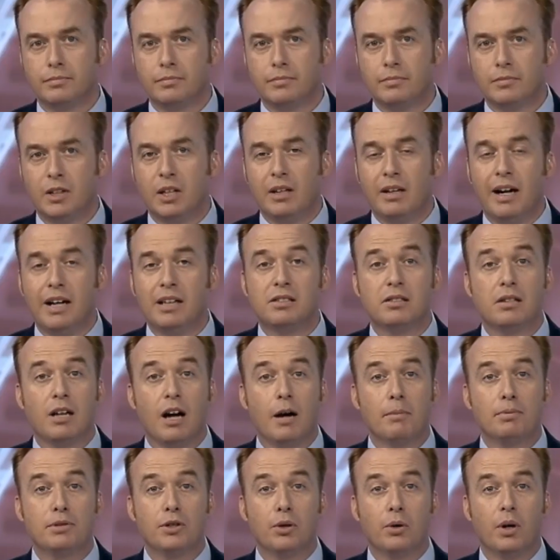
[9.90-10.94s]
Tonight's
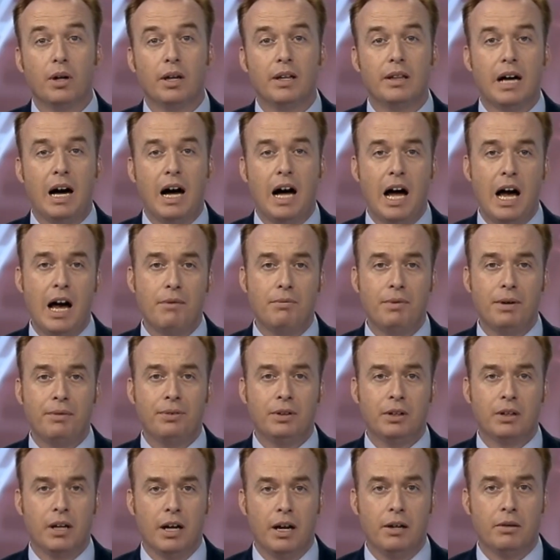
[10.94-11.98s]
top story the High River
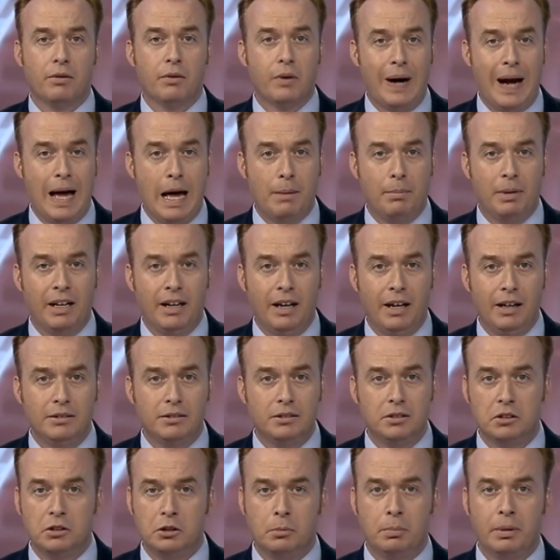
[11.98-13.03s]
gun grab, and
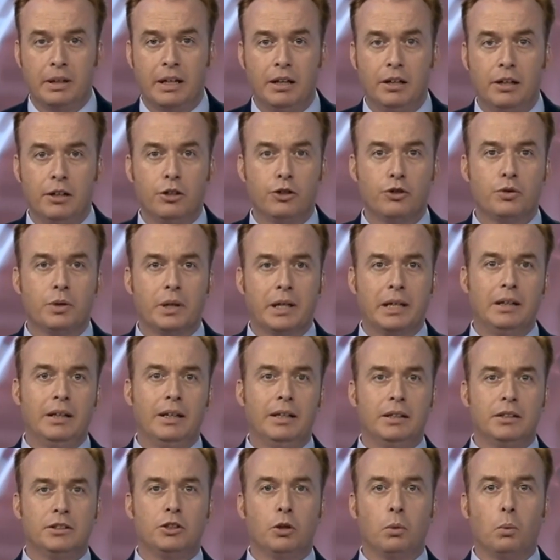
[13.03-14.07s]
answers are beginning to trickle in
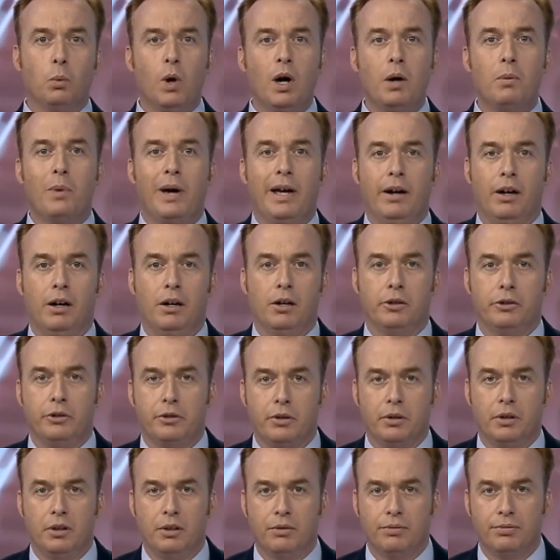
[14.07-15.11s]
as to what went on
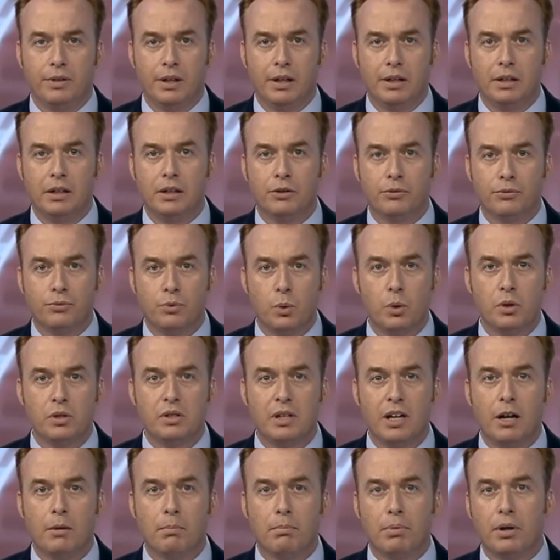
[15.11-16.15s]
during the flooding that forced
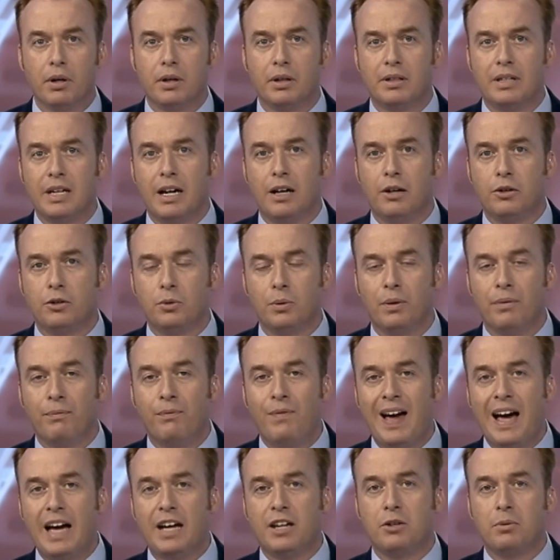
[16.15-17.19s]
the Alberta town to
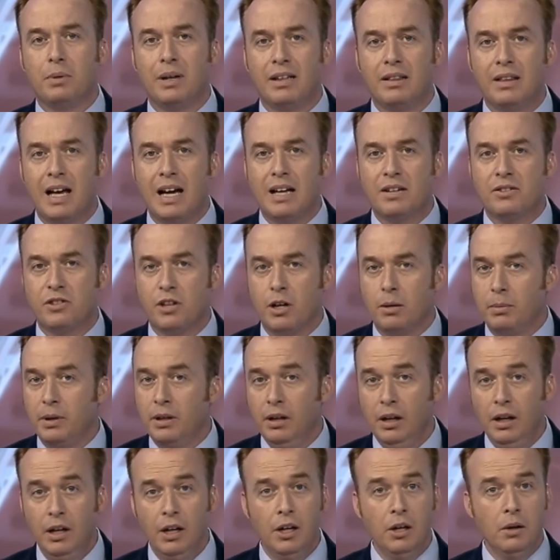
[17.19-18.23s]
evacuate last summer.
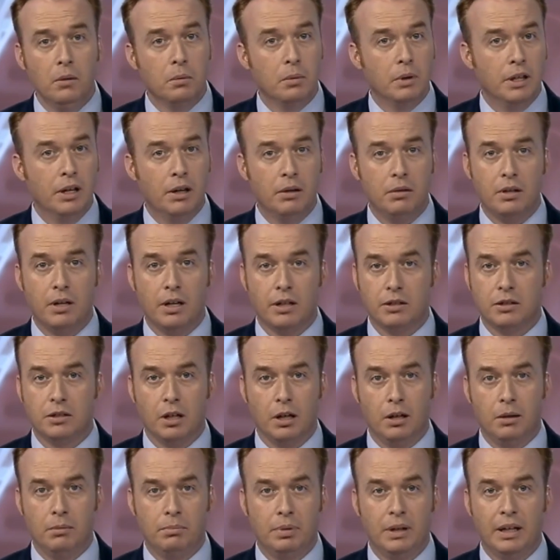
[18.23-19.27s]
We know the
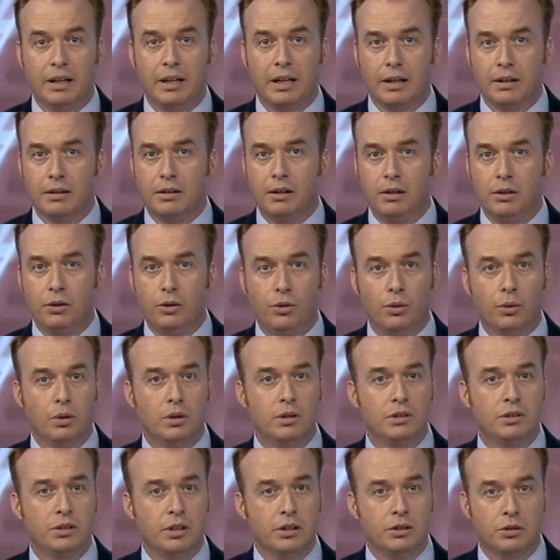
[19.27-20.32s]
RCMP kicked in
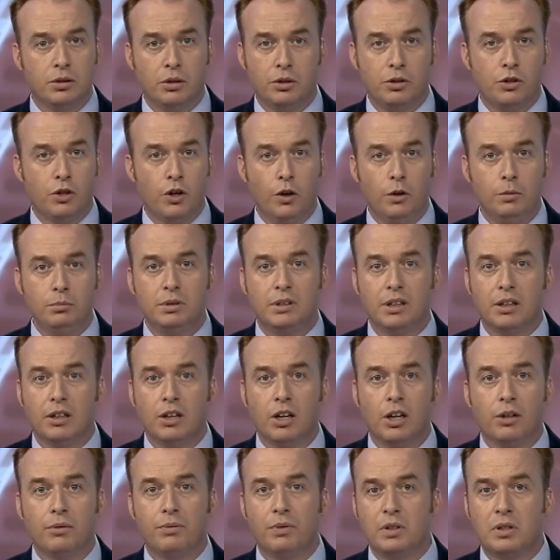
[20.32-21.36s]
doors, they searched homes, they
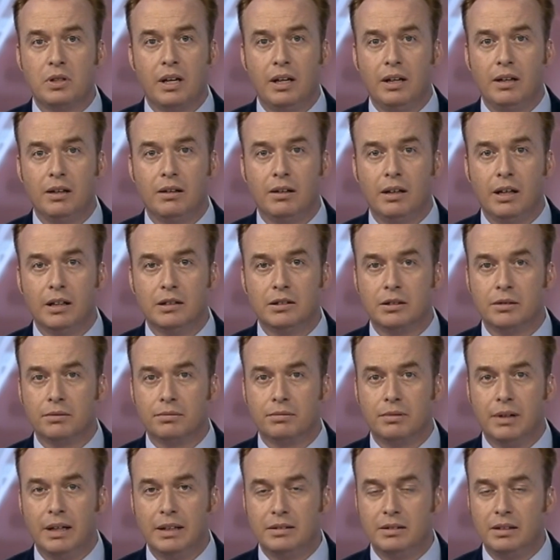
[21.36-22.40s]
confiscated guns of
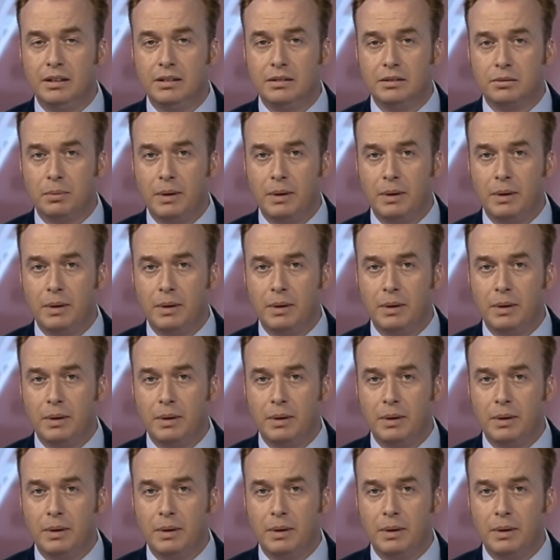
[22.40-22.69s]
residents.